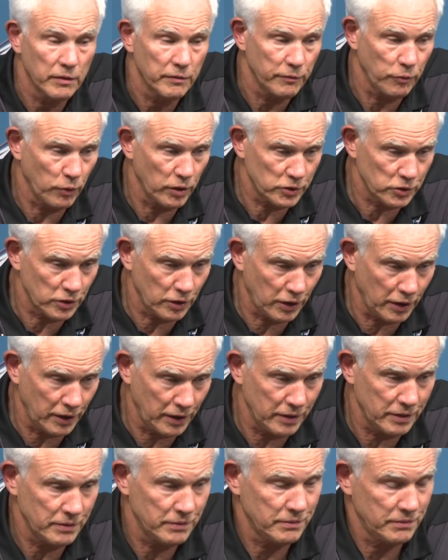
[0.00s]

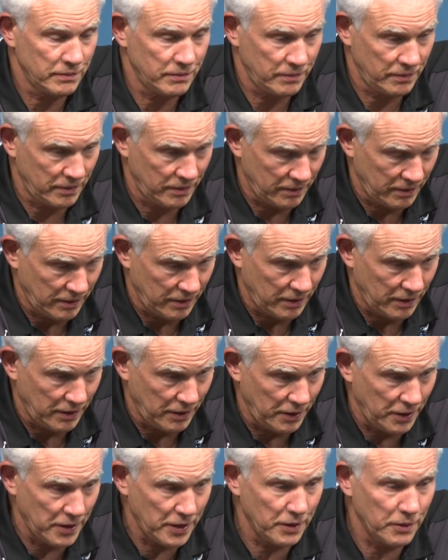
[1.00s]
Fortunately,
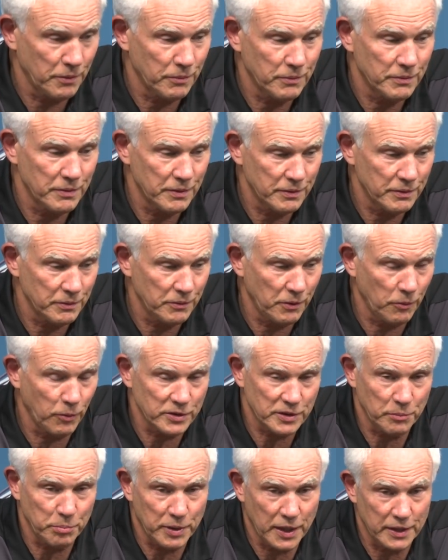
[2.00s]
you know, it
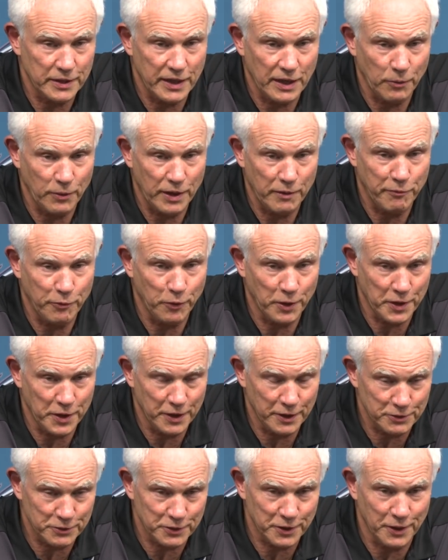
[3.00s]
wasn't played that way 40
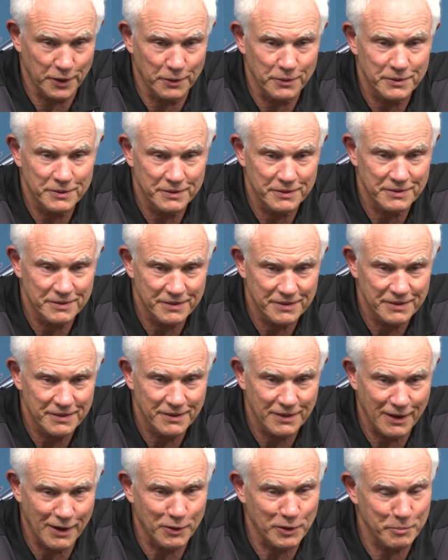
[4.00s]
years ago.
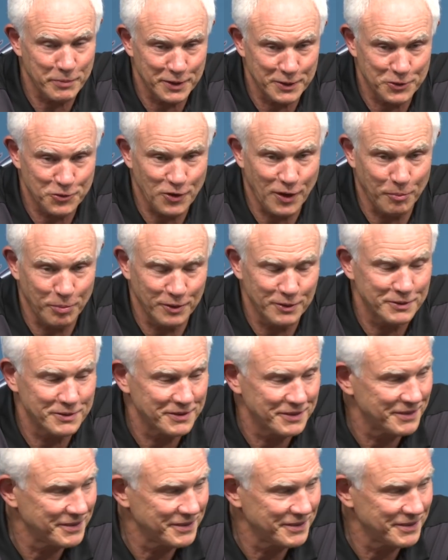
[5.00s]
In trouble.